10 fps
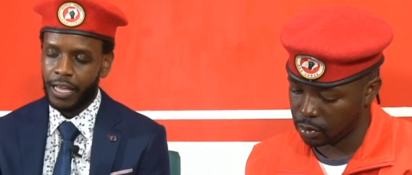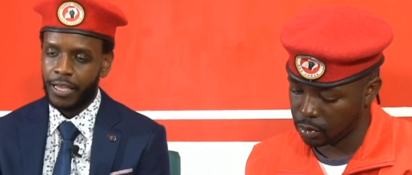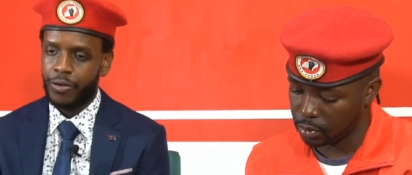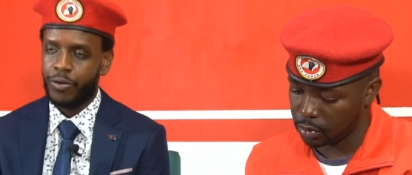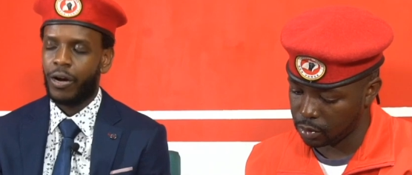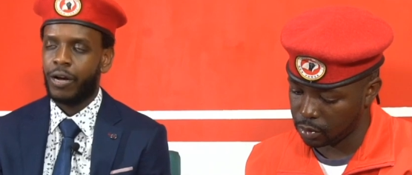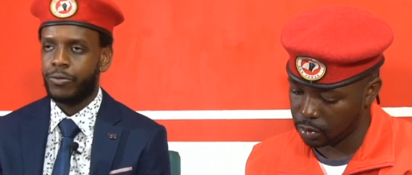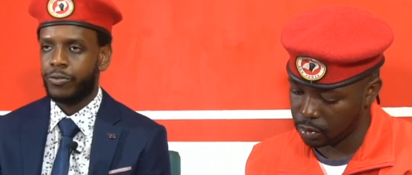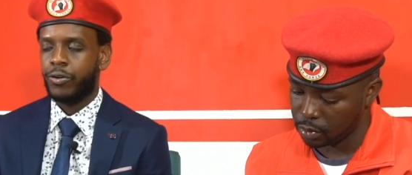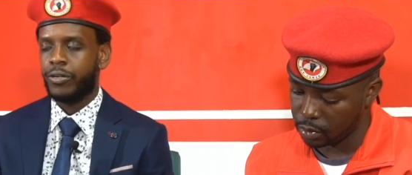Speaker 1: you know I
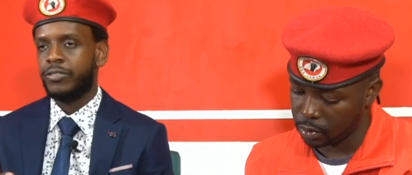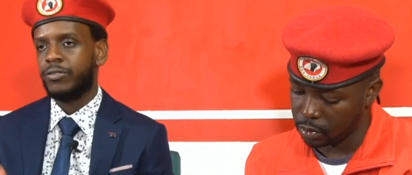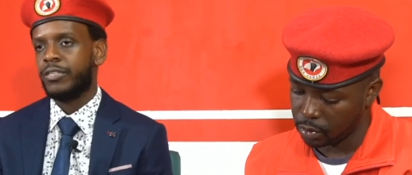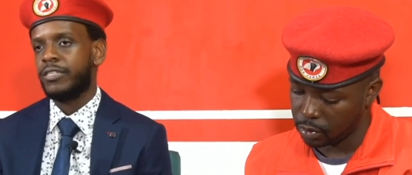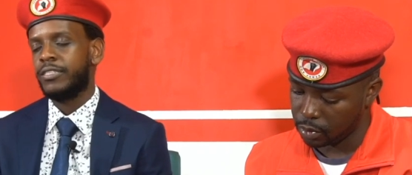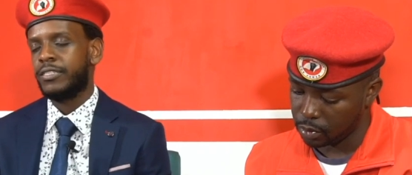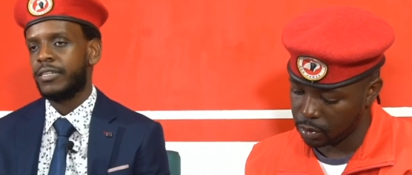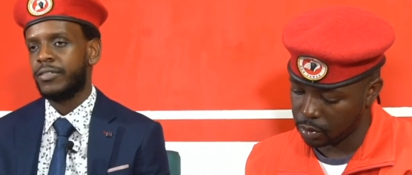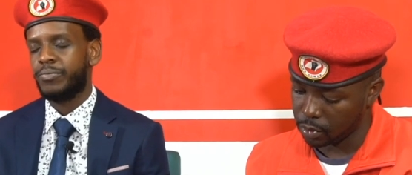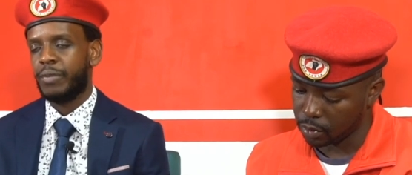would go into the
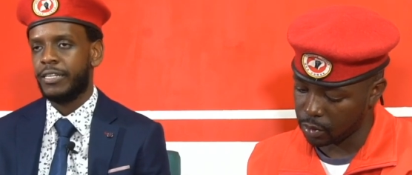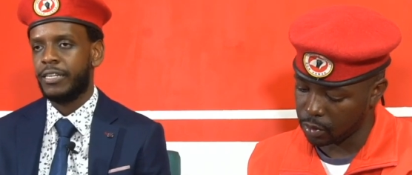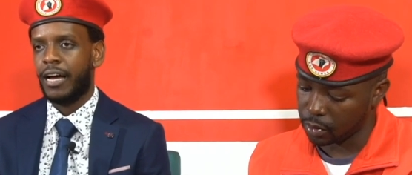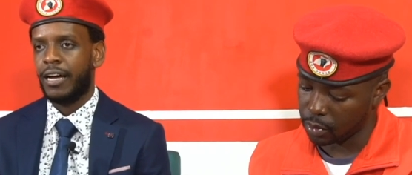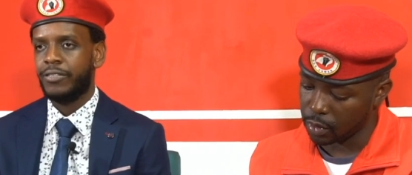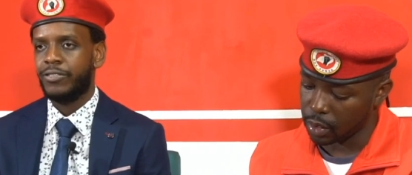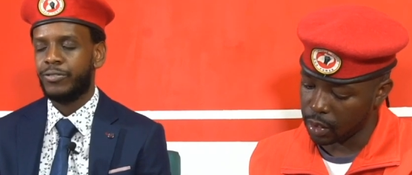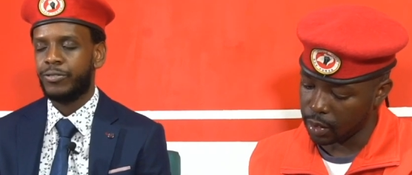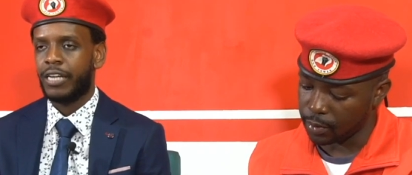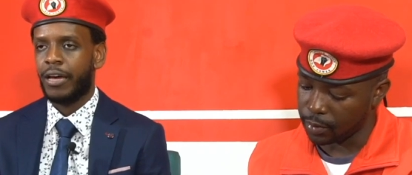details, but uh, due
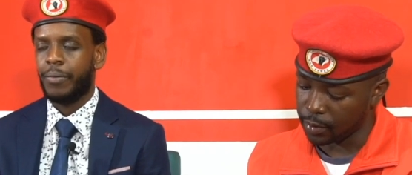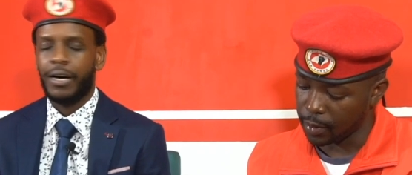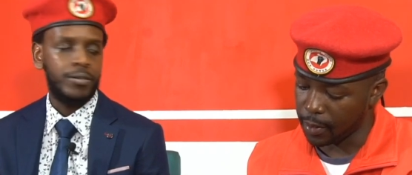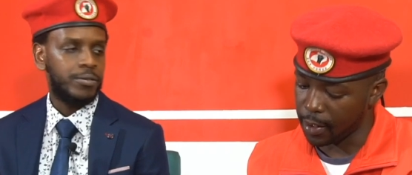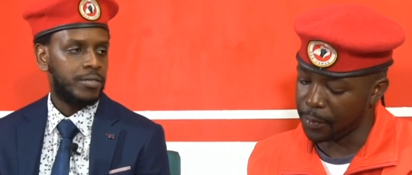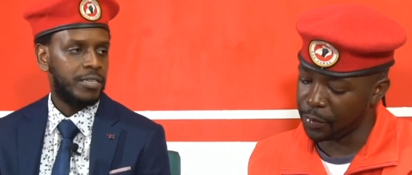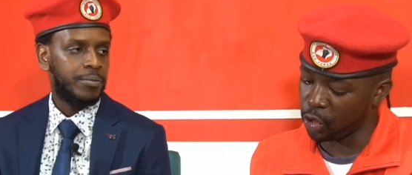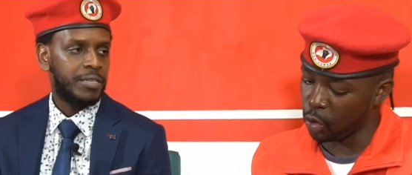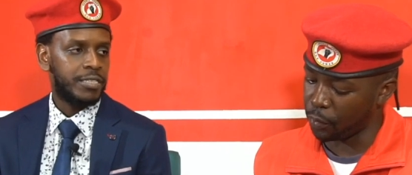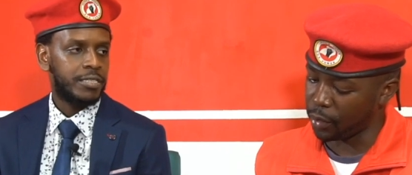to time, I'll yeah. limit.
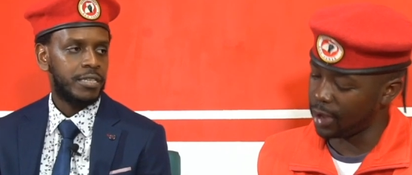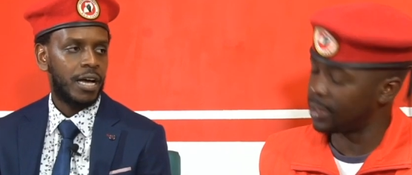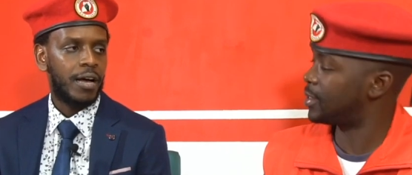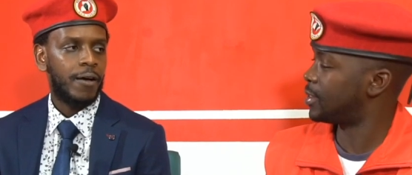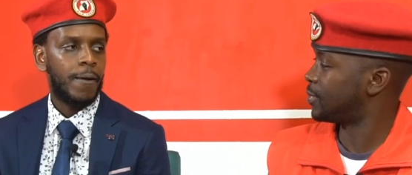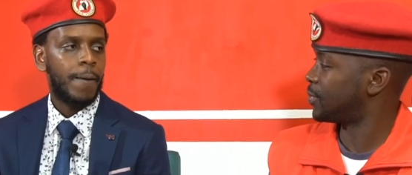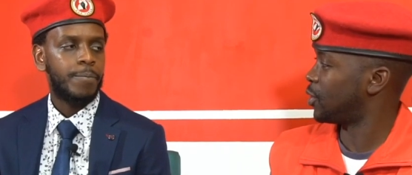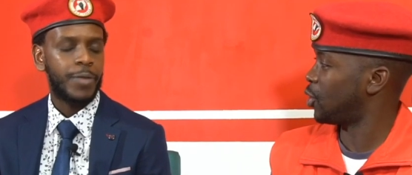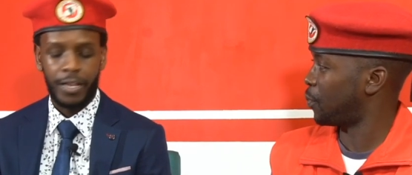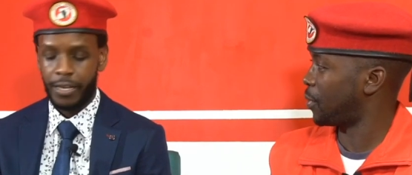NUP cards. Uh,
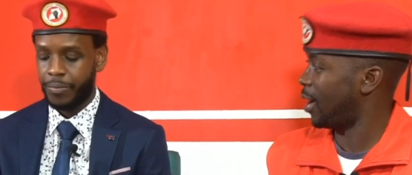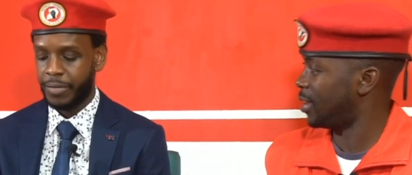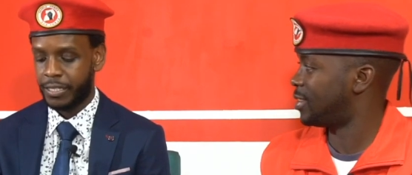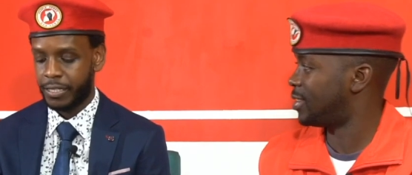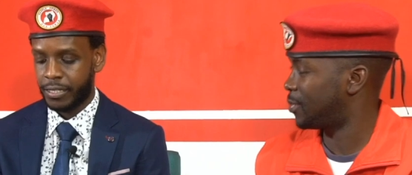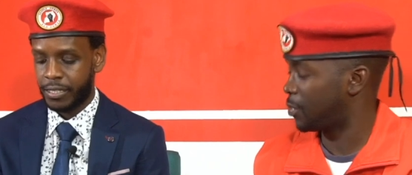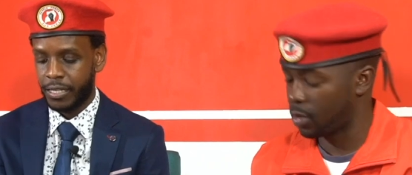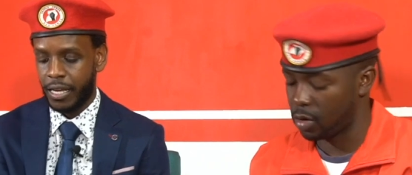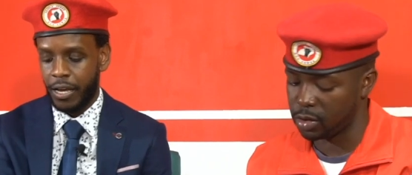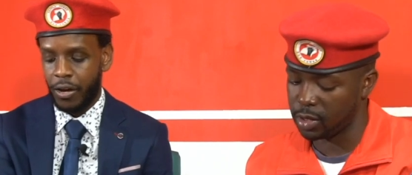no I'll limit this
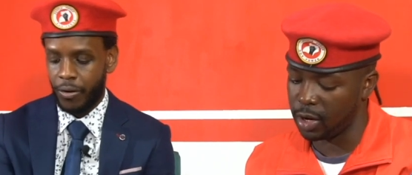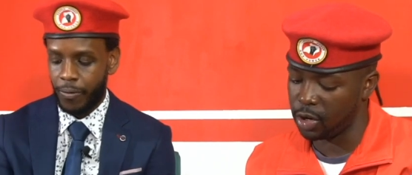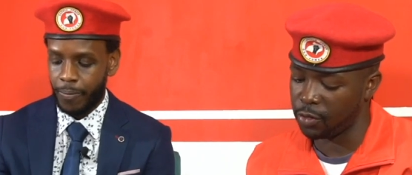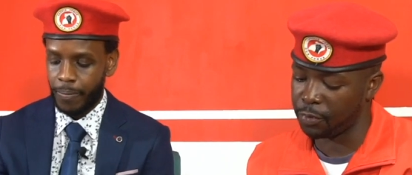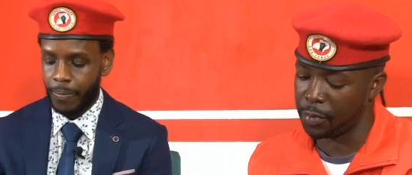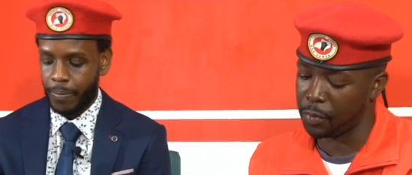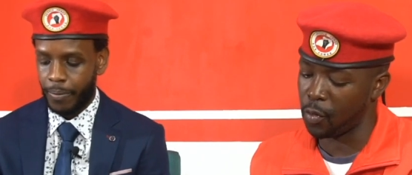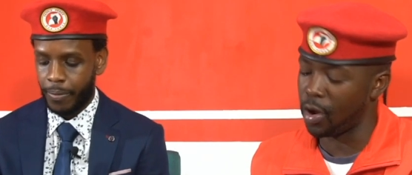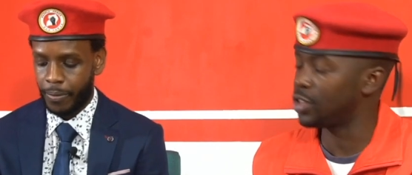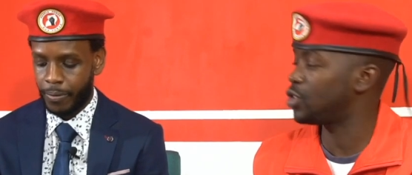
Speaker 2: because a lot of people
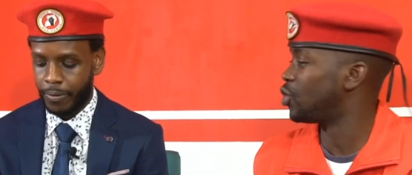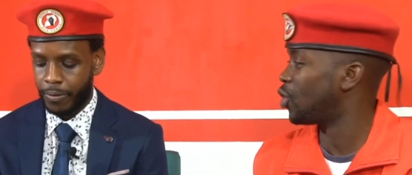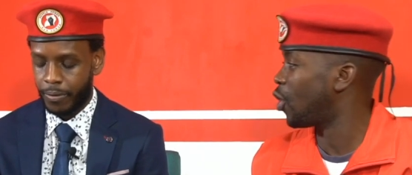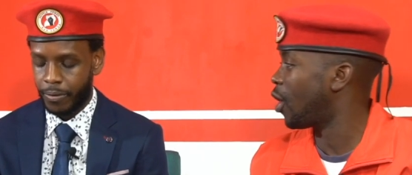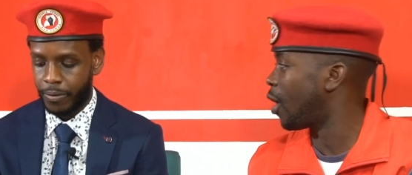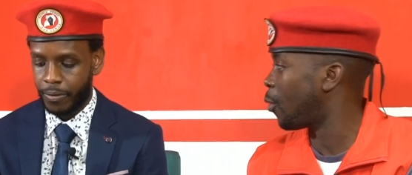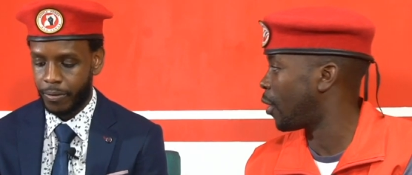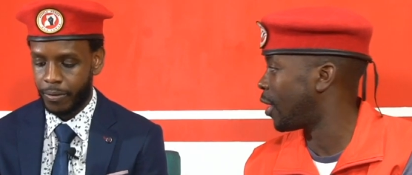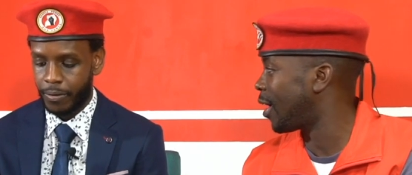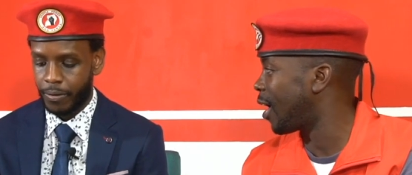want to know
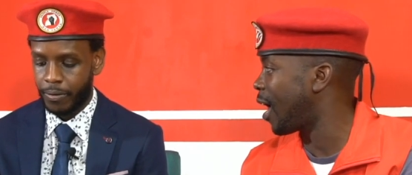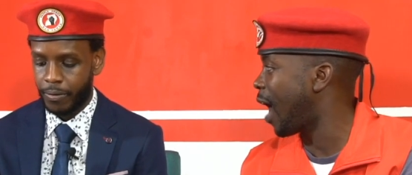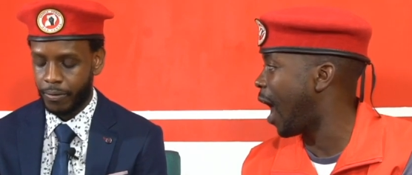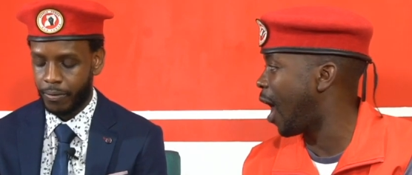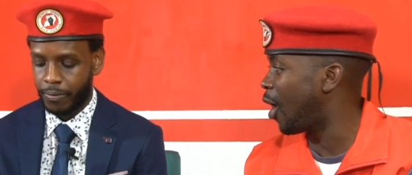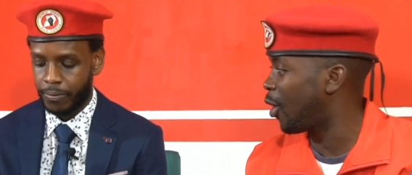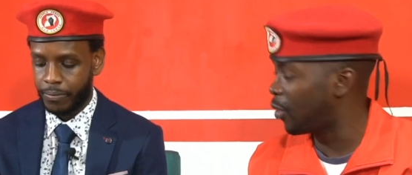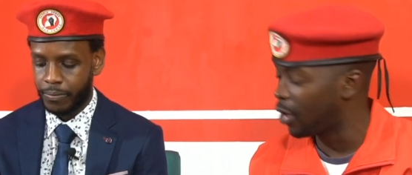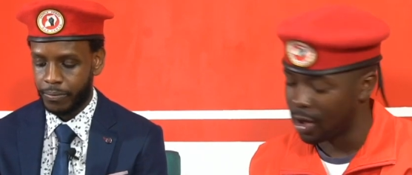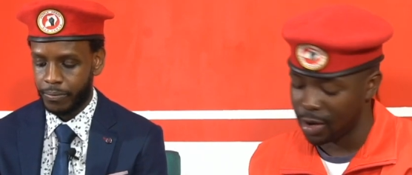where,
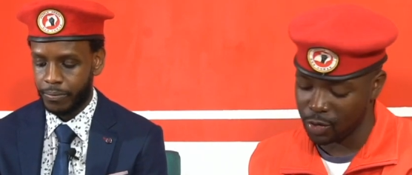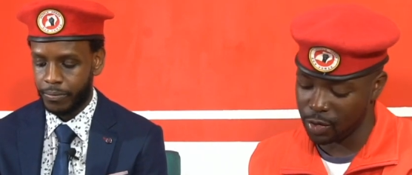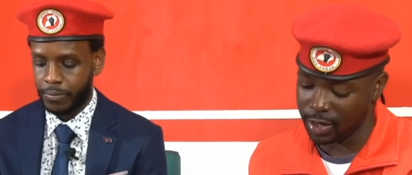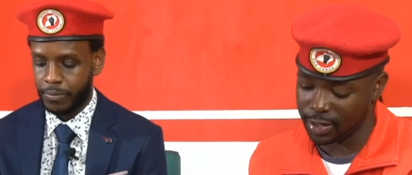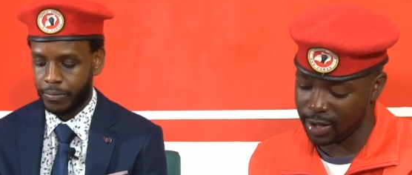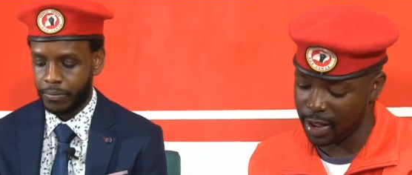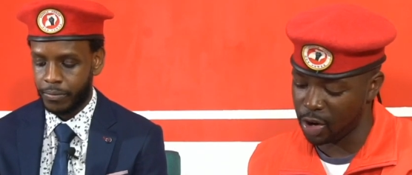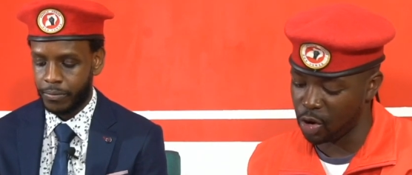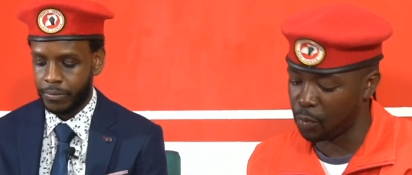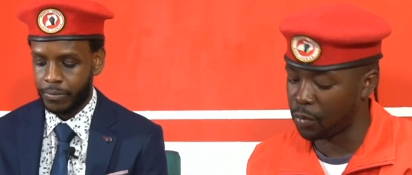how to get their
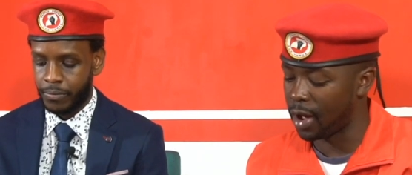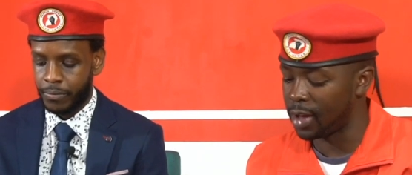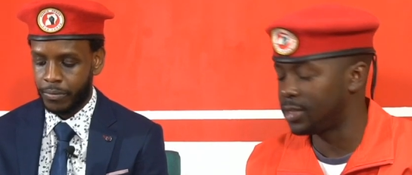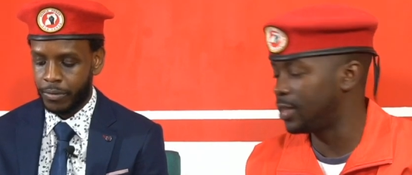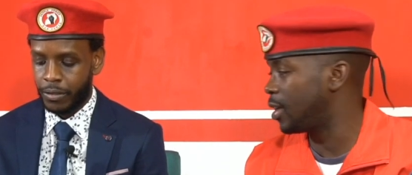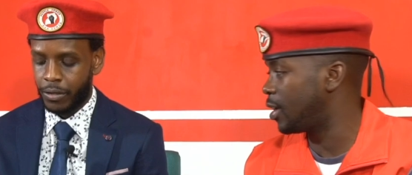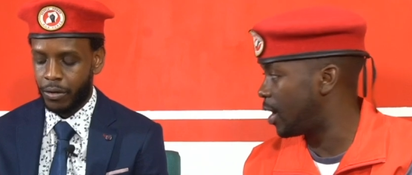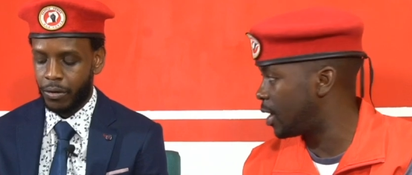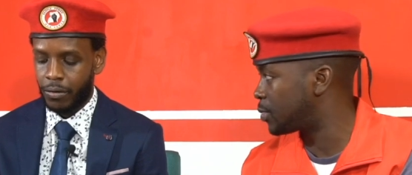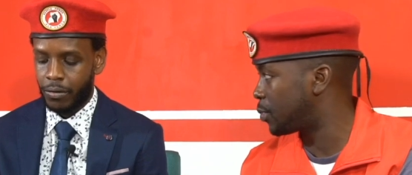NUP cards in the
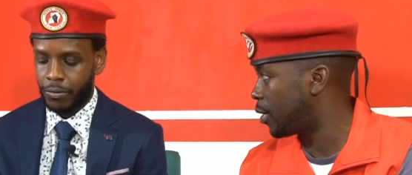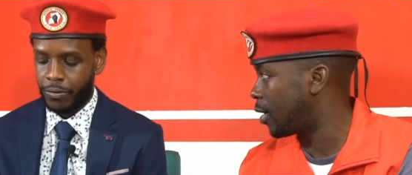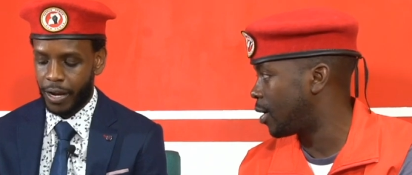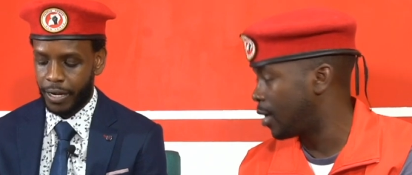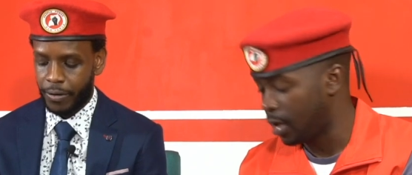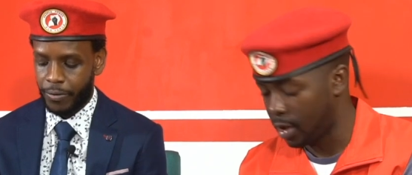diaspora. Right, if